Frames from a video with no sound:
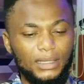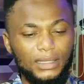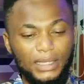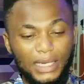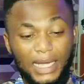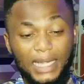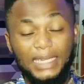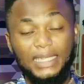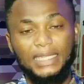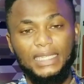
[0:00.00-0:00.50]

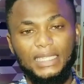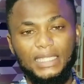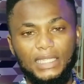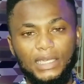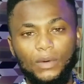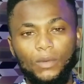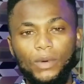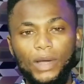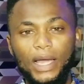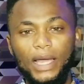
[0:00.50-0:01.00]
early this
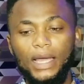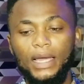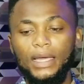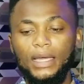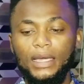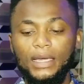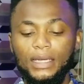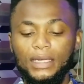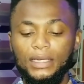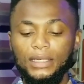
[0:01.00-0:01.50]
year, where
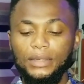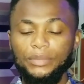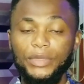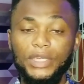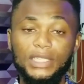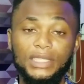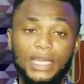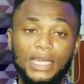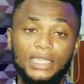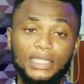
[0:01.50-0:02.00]
the
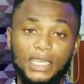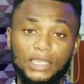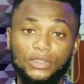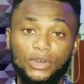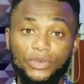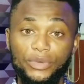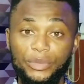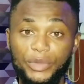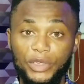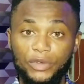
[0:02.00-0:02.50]
minister in charge
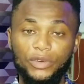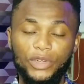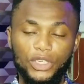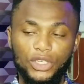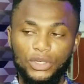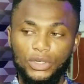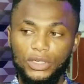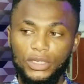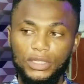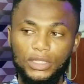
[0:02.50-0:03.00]
of
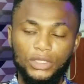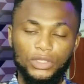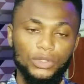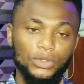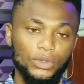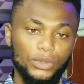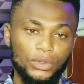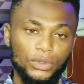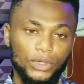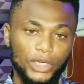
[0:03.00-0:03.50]
immigration in the
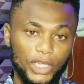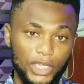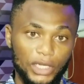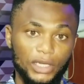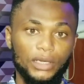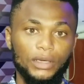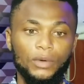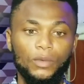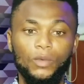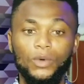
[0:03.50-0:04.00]

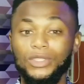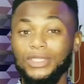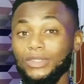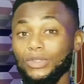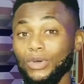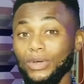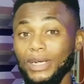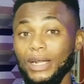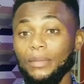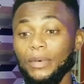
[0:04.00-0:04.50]
UK was
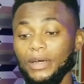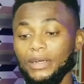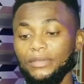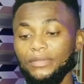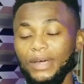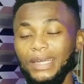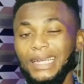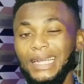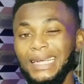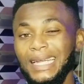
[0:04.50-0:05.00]
talking about the
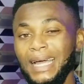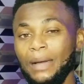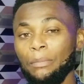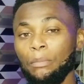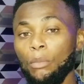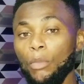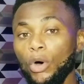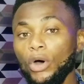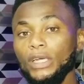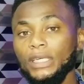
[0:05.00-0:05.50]
fact that there are
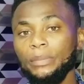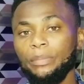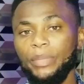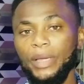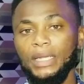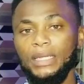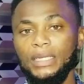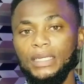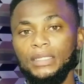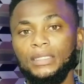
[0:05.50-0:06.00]
more
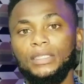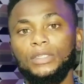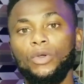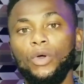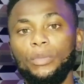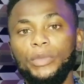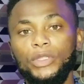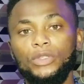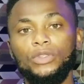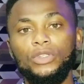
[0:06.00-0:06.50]
dependents
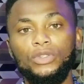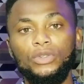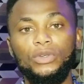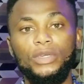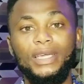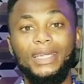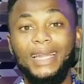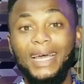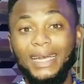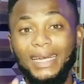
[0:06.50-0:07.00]
coming to the
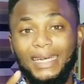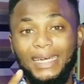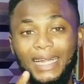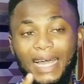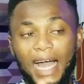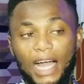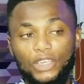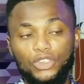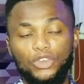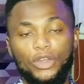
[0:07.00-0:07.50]
UK than the
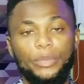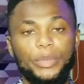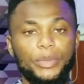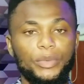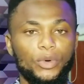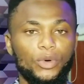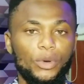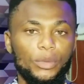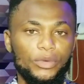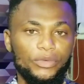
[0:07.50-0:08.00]
actual
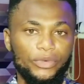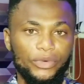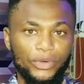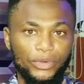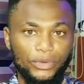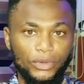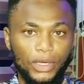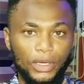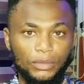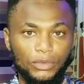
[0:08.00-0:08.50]
people coming
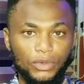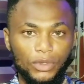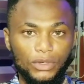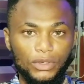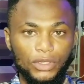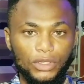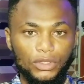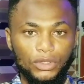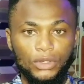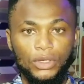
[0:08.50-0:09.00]
to
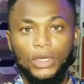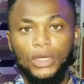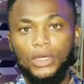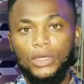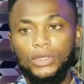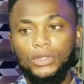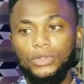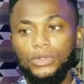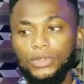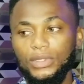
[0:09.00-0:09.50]
education.
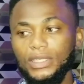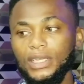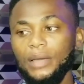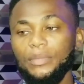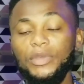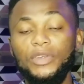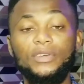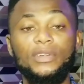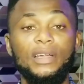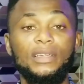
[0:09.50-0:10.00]
So
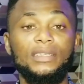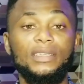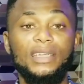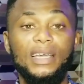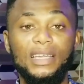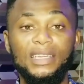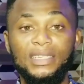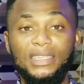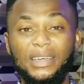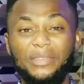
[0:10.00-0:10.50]
Tiamiu granted
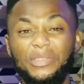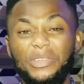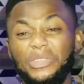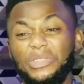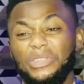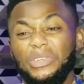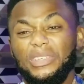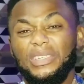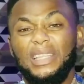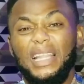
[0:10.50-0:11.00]
that interview
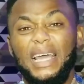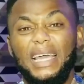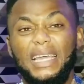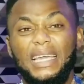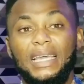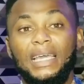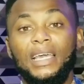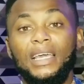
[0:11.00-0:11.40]
just like